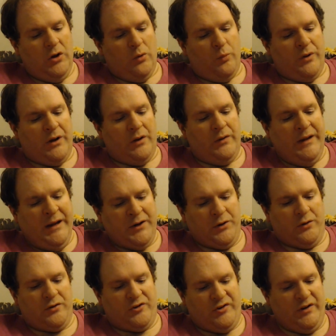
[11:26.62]
When a
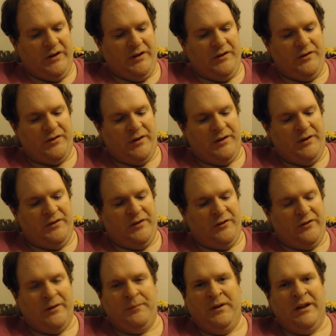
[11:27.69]
leader sins
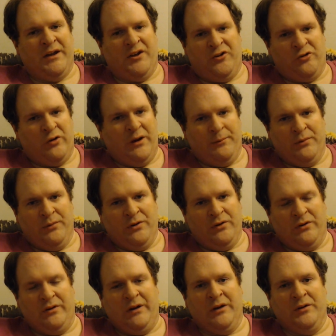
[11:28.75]
unintentionally, might be like a
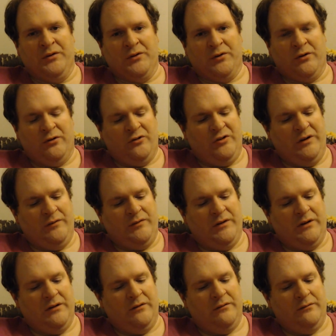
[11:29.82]
tribal elder or
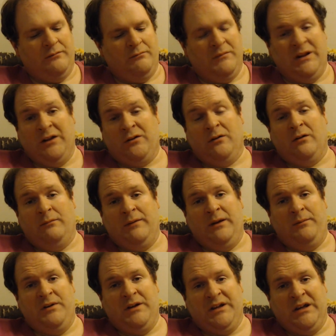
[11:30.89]
chieftain, later on
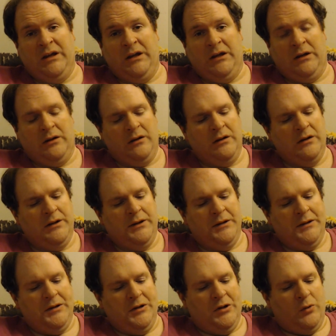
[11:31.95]
maybe a king.
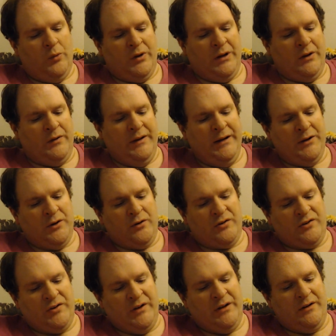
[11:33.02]
When a leader
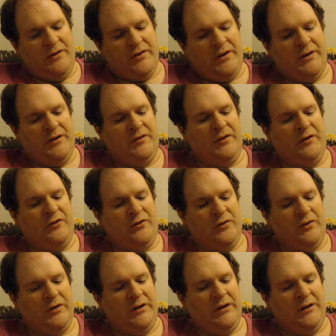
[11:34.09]
sins
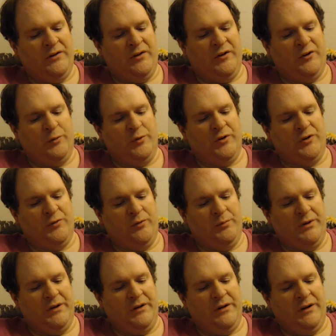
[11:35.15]
unintentionally and does what is
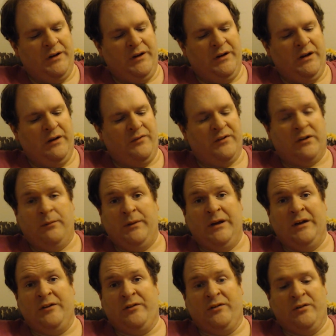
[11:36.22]
forbidden in any of the
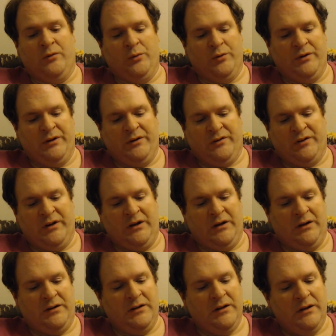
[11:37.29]
commands of the Lord his
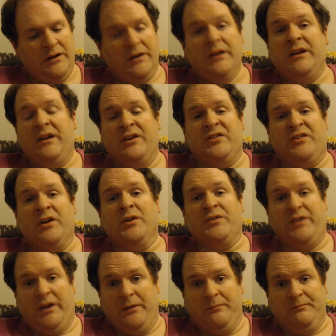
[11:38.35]
God, he is
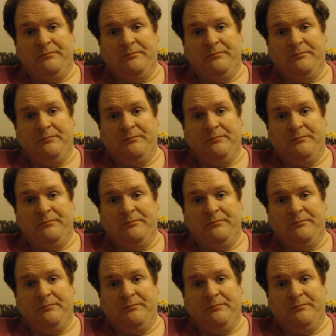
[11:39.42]
guilty.